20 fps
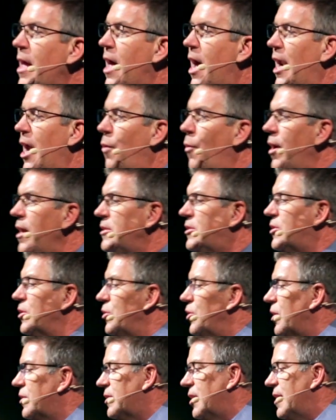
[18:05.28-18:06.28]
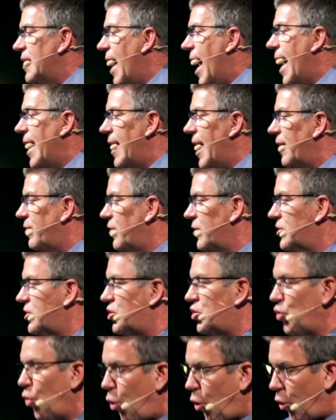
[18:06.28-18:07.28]
And I want us to look tonight at the
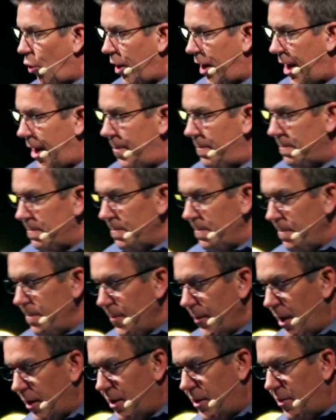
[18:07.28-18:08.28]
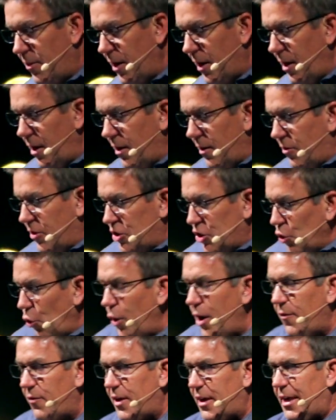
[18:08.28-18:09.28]
story
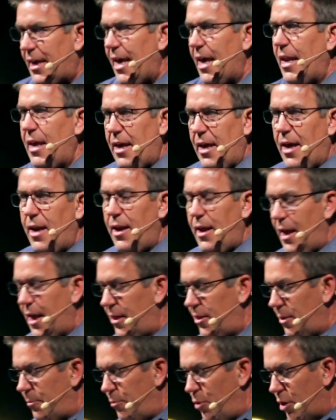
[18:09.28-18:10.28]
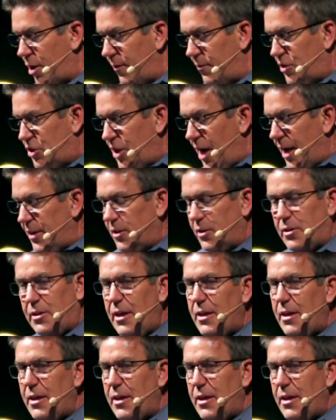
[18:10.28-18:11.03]
of Gideon in the book of Judges.